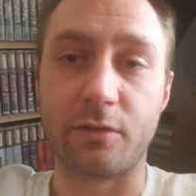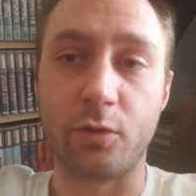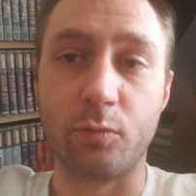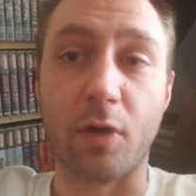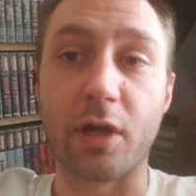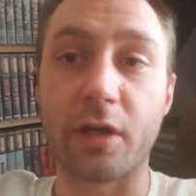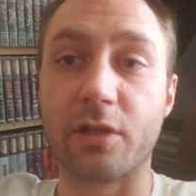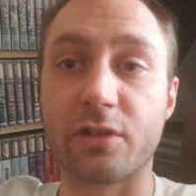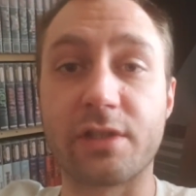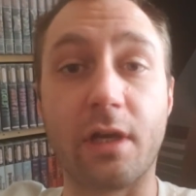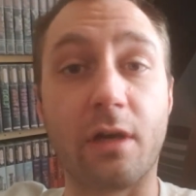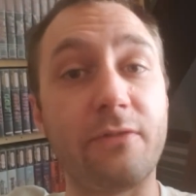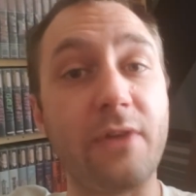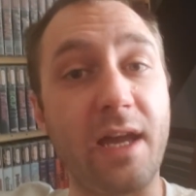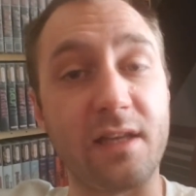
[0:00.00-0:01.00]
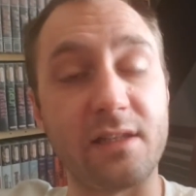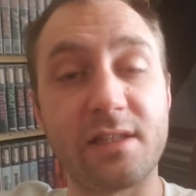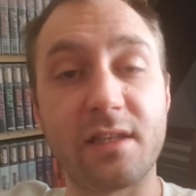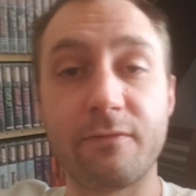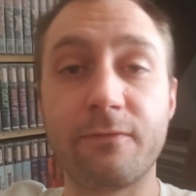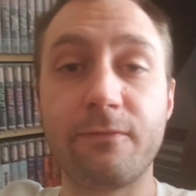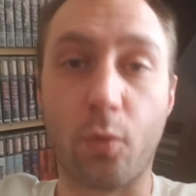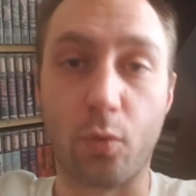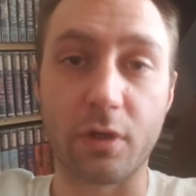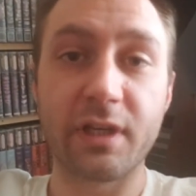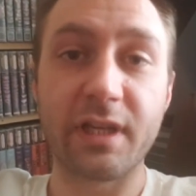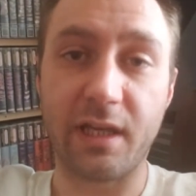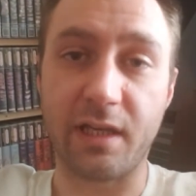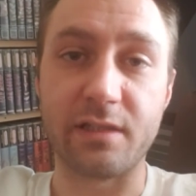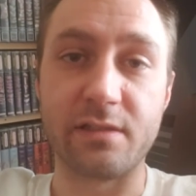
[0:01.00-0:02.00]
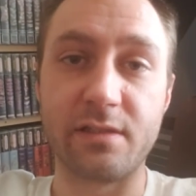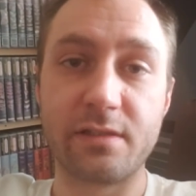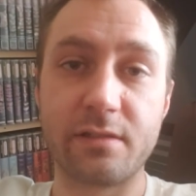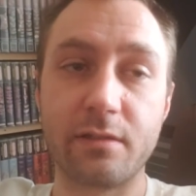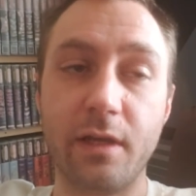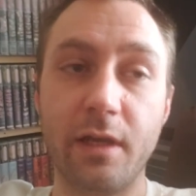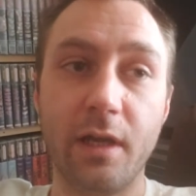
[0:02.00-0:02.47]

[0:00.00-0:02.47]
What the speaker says: you mark yourself as for kids.